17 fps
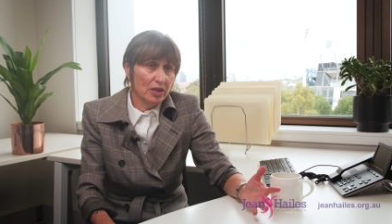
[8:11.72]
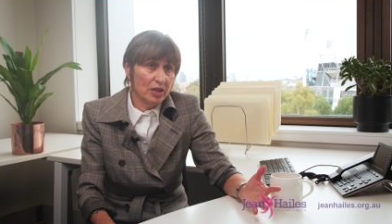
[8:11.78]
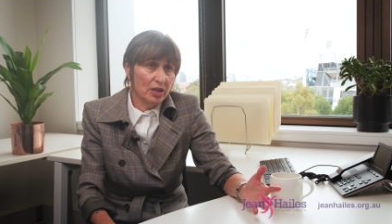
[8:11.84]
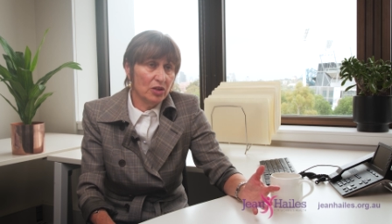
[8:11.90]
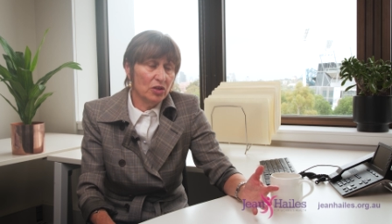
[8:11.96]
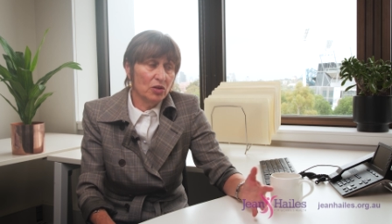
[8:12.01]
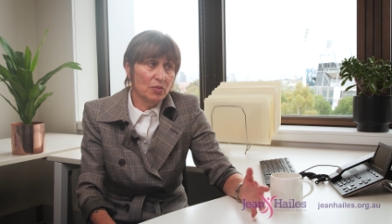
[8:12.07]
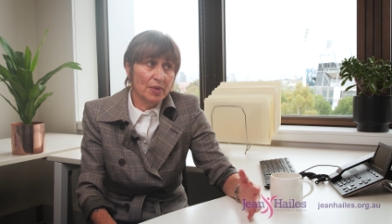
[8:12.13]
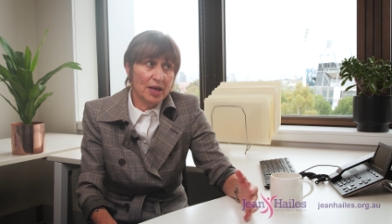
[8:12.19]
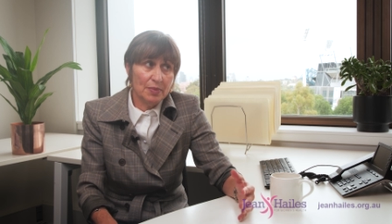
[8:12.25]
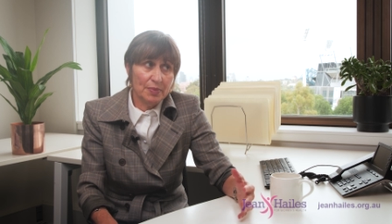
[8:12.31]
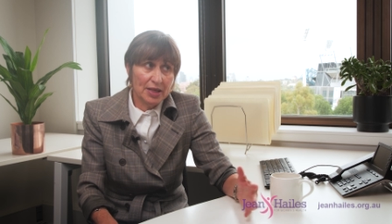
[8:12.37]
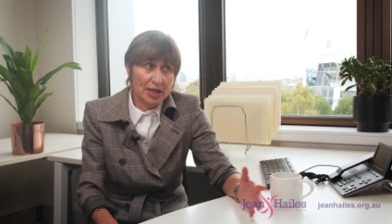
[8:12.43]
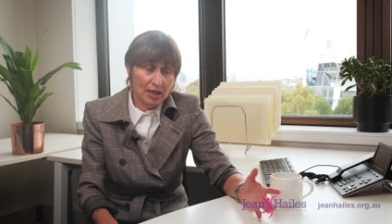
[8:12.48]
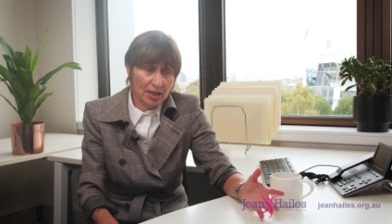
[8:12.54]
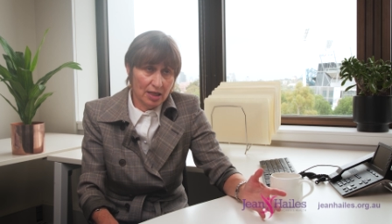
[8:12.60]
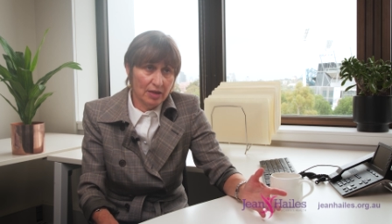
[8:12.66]
that you may
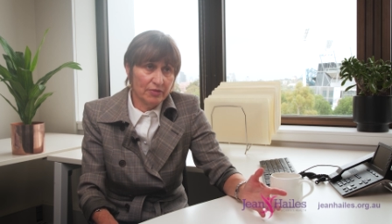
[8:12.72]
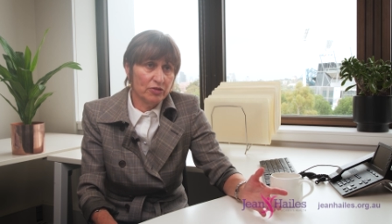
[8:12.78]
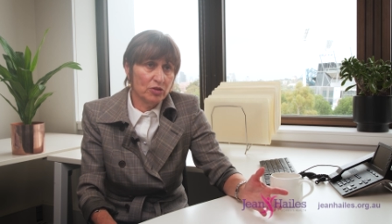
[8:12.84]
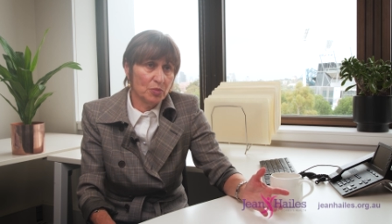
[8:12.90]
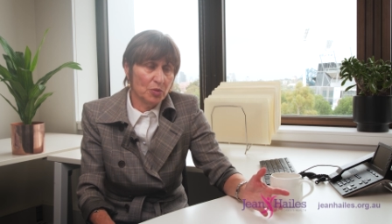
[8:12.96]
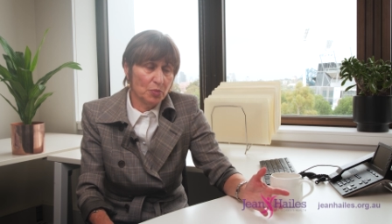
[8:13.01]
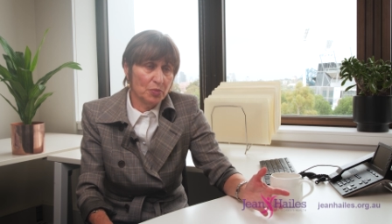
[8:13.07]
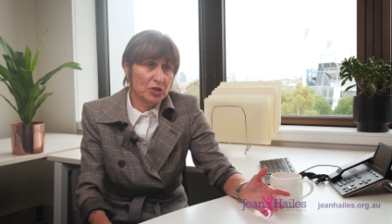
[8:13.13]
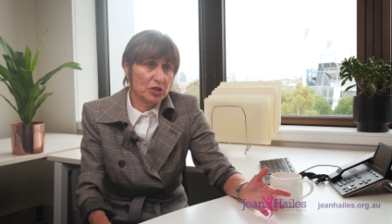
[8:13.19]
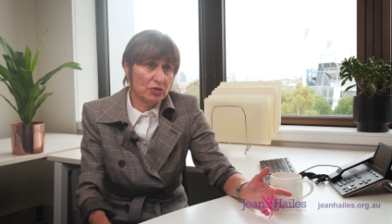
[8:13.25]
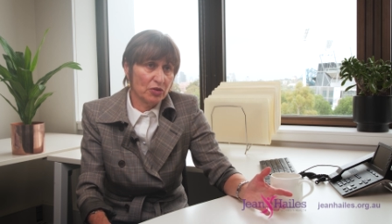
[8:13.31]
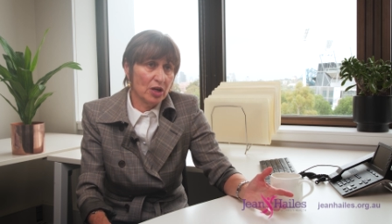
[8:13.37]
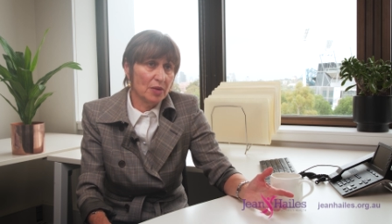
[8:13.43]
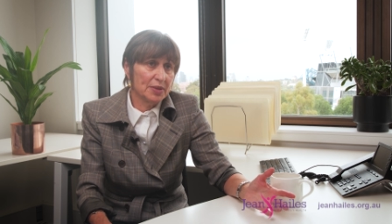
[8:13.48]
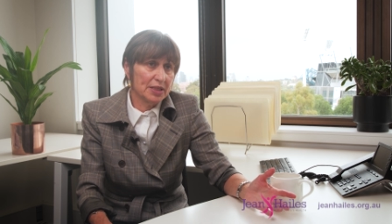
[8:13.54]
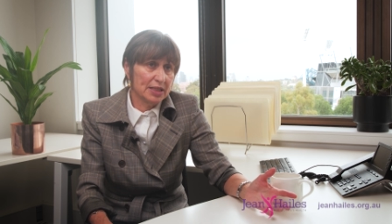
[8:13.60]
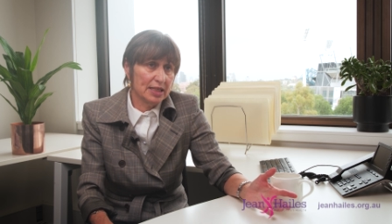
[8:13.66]
be uncomfortable
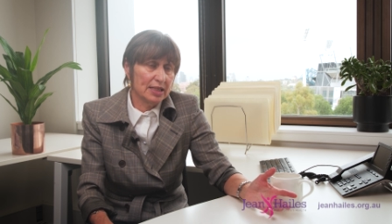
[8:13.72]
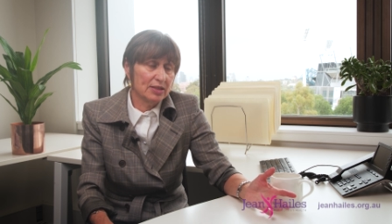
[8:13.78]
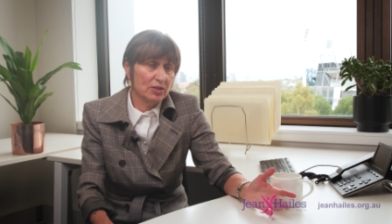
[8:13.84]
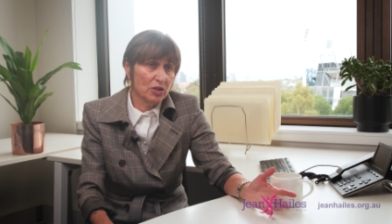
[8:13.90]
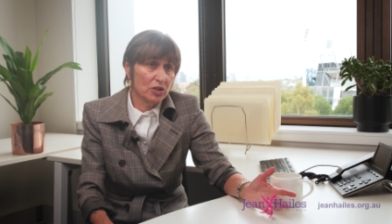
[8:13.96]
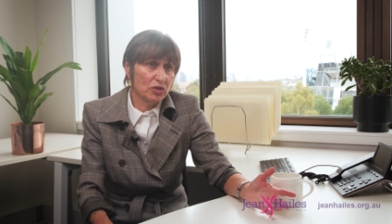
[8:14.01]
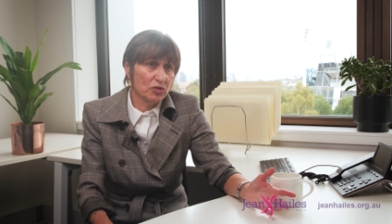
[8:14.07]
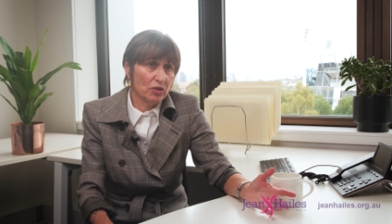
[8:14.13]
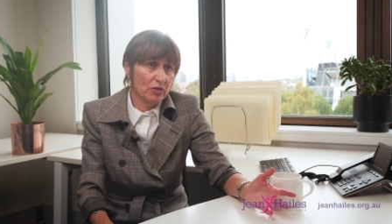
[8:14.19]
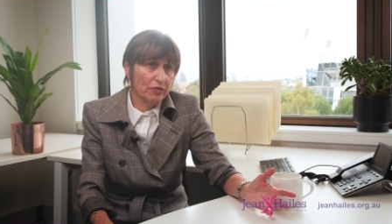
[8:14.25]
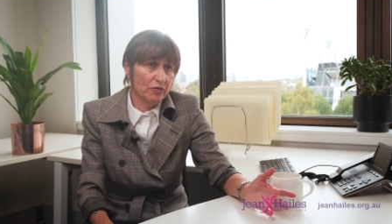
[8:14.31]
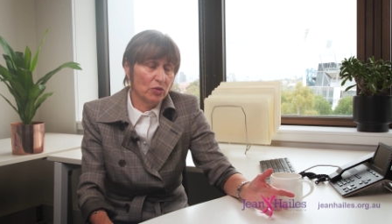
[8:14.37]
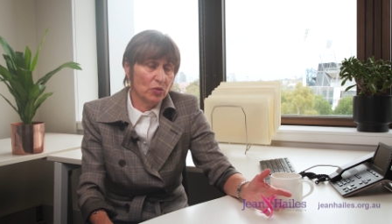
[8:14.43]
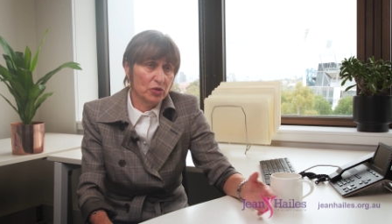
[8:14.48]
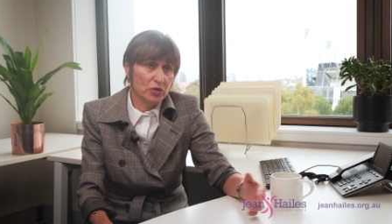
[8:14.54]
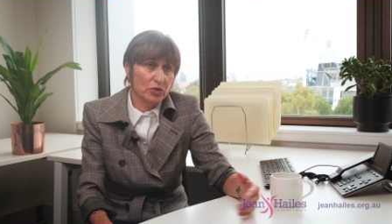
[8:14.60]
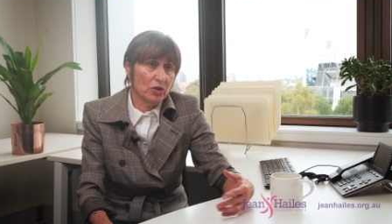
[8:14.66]
prescribing testosterone
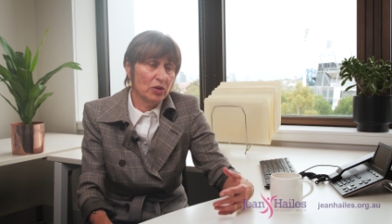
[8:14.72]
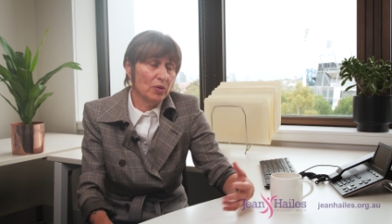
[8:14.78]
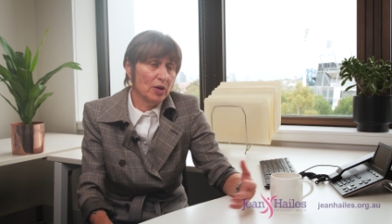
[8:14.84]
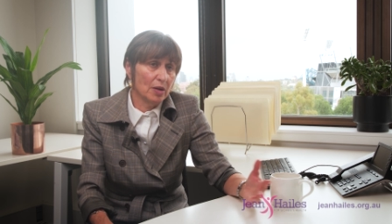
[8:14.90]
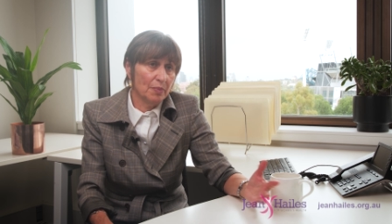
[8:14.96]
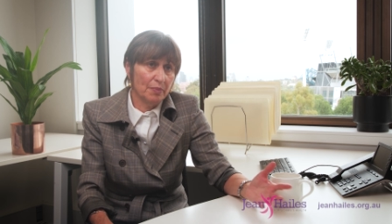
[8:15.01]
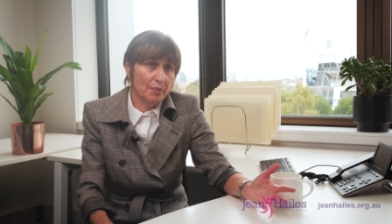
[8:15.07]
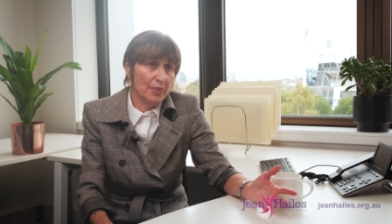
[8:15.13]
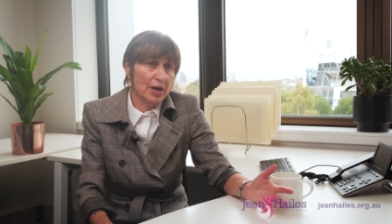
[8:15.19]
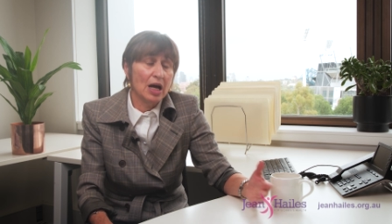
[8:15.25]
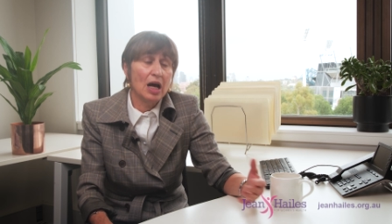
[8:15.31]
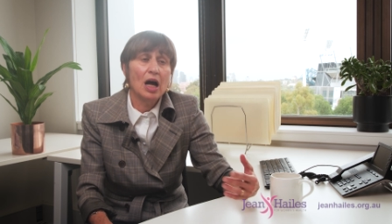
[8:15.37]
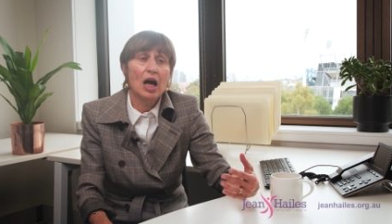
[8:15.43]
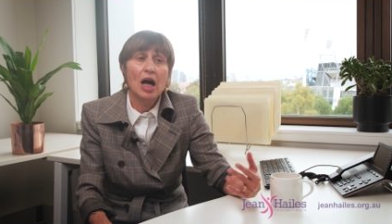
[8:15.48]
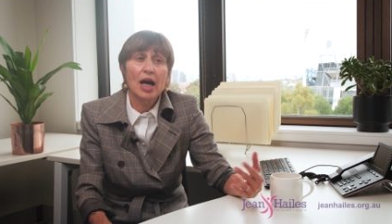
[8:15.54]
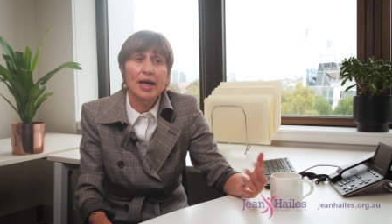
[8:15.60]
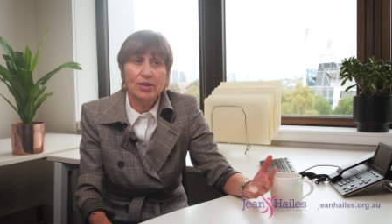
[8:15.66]
for. So a
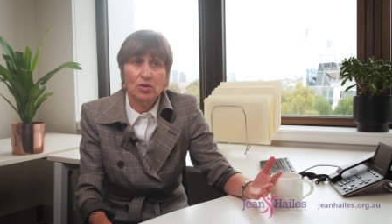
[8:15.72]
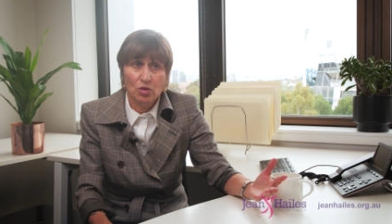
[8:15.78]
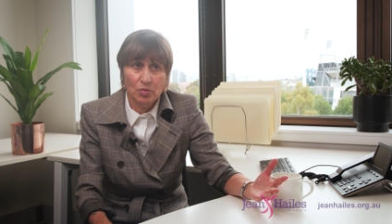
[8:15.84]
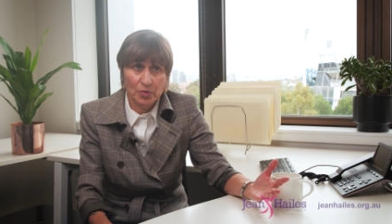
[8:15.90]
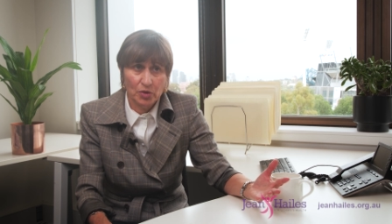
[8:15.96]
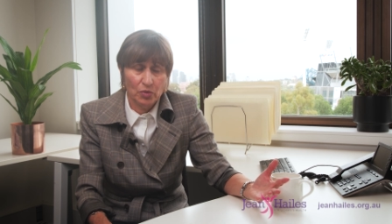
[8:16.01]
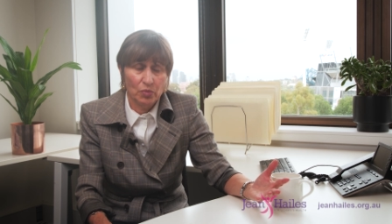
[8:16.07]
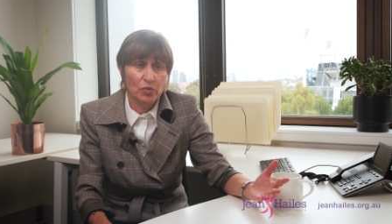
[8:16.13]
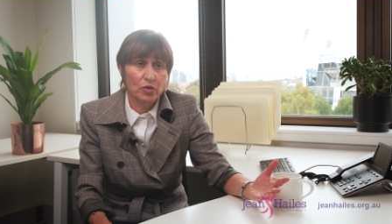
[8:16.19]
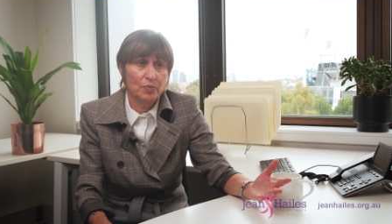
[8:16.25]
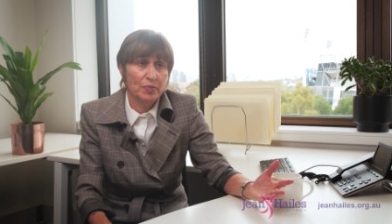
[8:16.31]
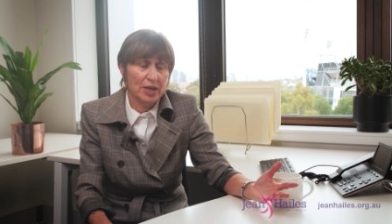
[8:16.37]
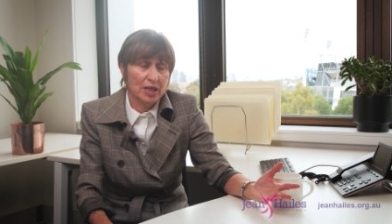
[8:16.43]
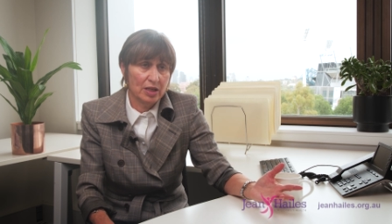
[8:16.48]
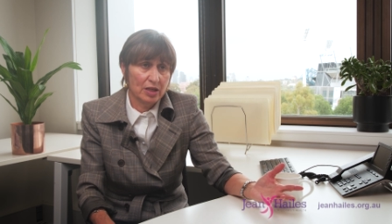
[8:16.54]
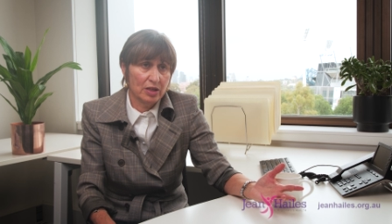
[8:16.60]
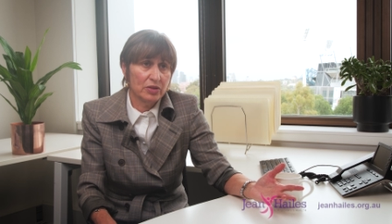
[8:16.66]
high normal would
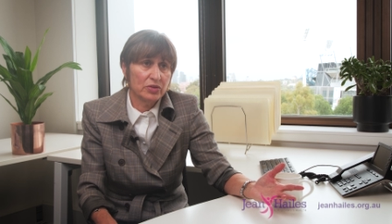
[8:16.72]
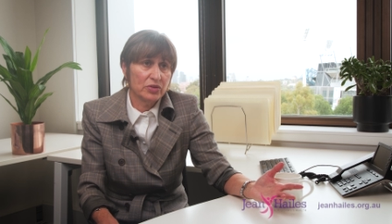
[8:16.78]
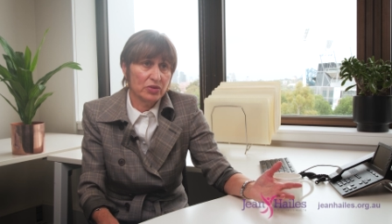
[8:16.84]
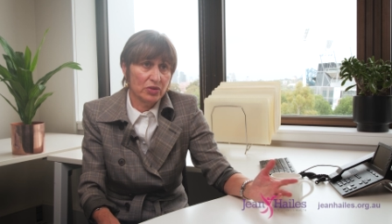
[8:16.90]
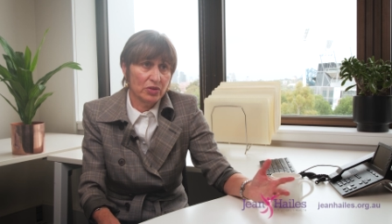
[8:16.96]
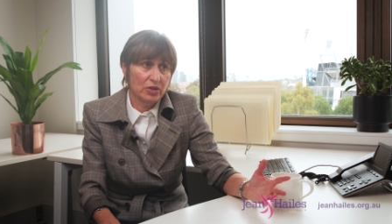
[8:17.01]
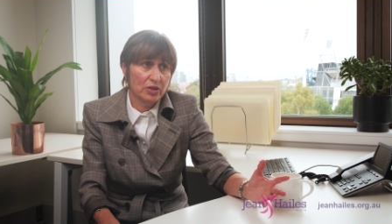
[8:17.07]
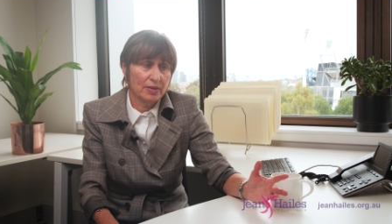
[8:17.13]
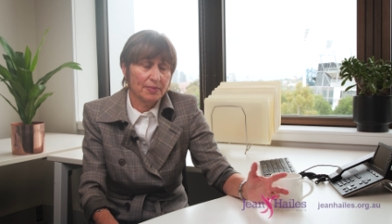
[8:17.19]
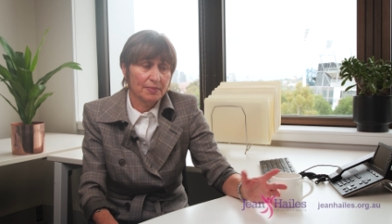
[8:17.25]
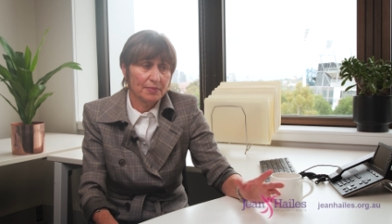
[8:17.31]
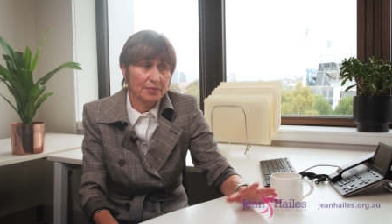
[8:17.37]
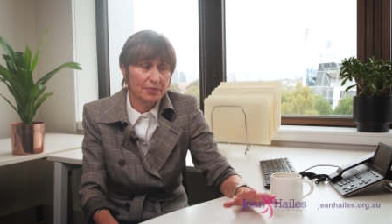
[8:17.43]
be a concern.